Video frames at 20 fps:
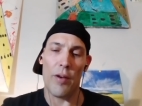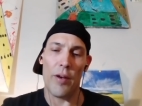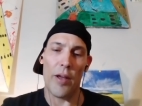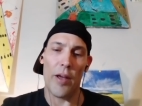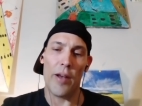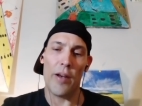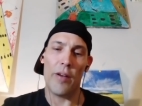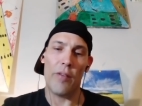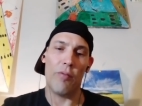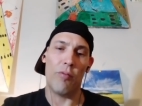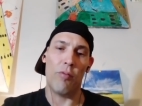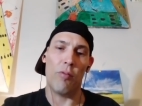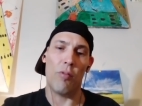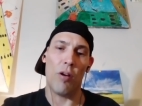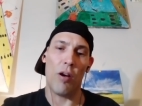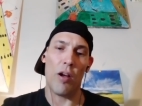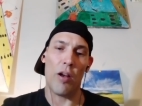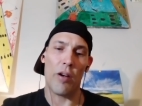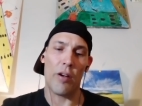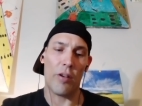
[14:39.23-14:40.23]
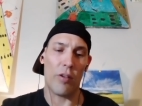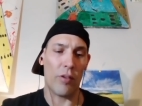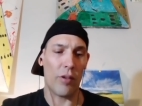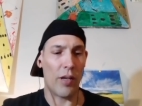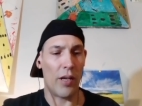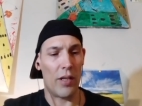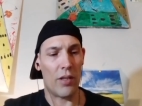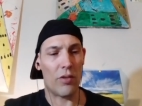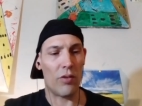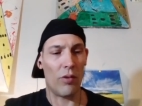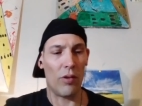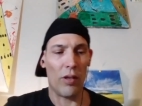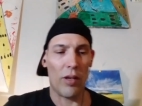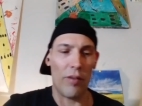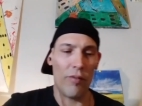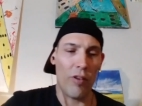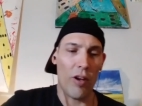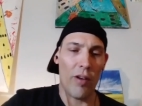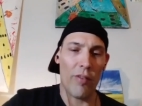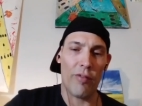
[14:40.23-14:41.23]
Uh, Knight of Water. Okay, so
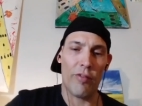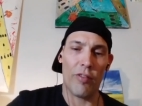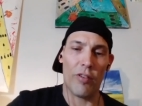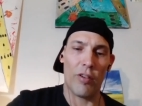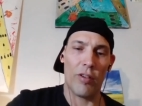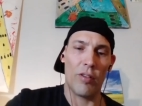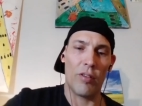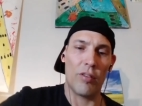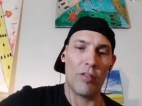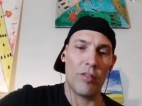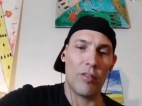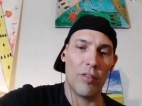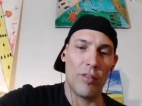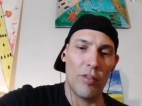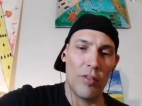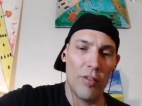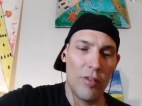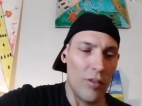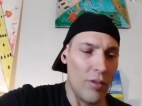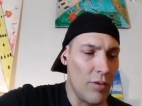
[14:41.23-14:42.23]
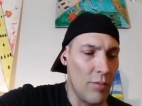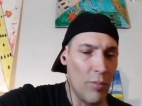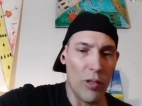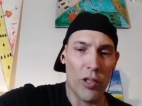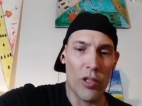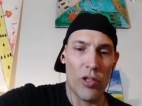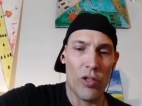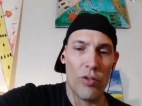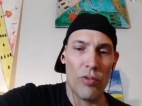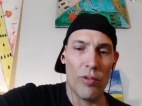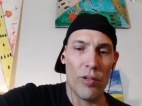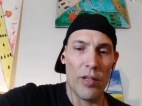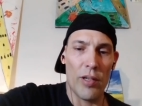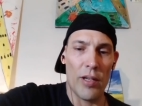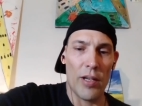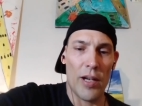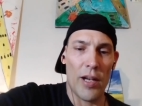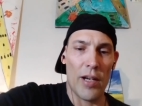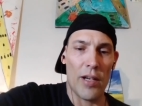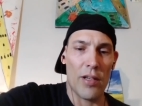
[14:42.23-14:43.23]
love offer put you
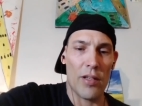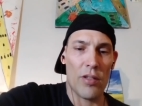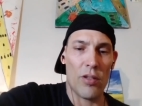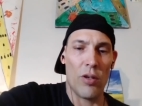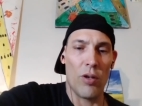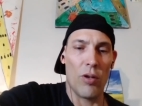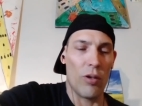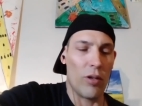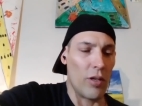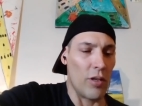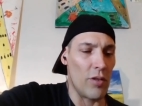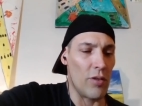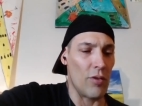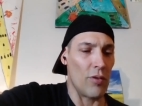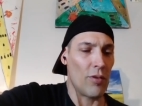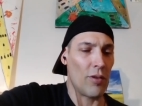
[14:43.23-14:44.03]
in the Nine of Swords.